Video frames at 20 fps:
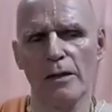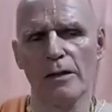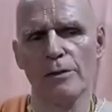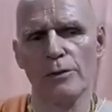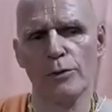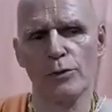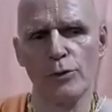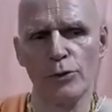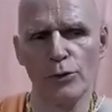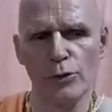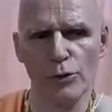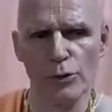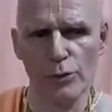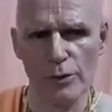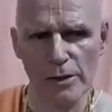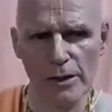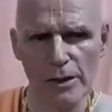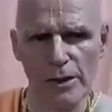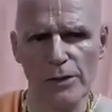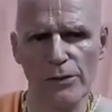who
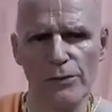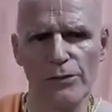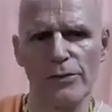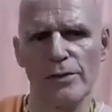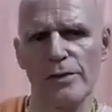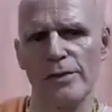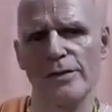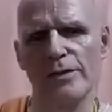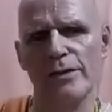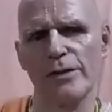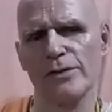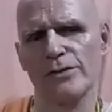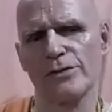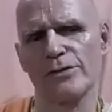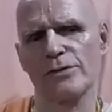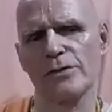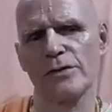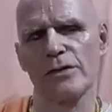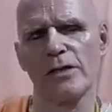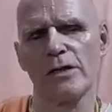live
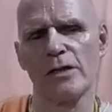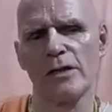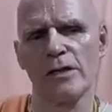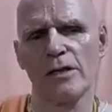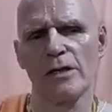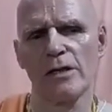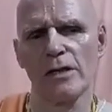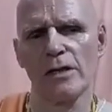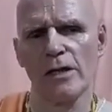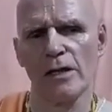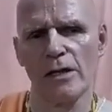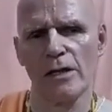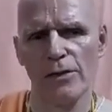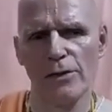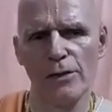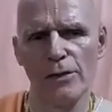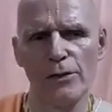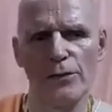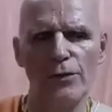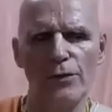this
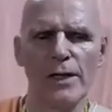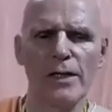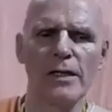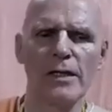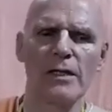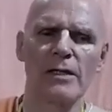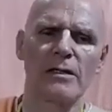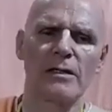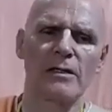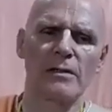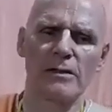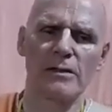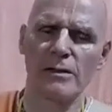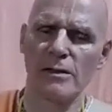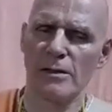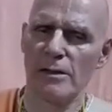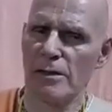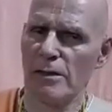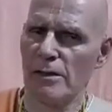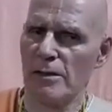Vedic
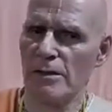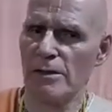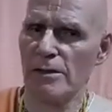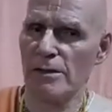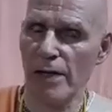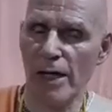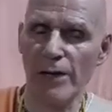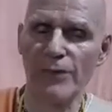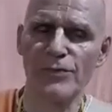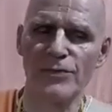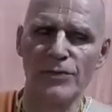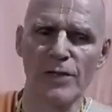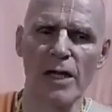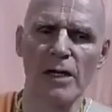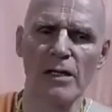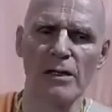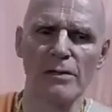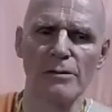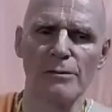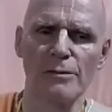
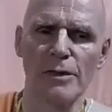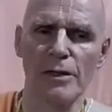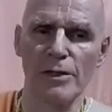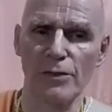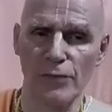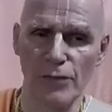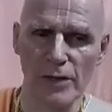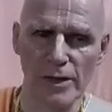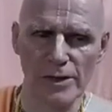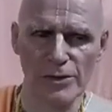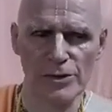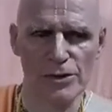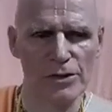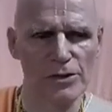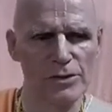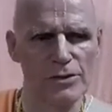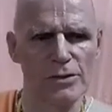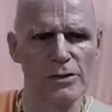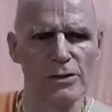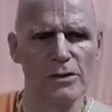lifestyle in
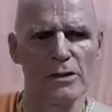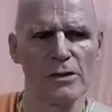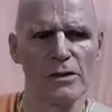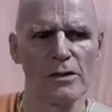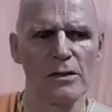villages.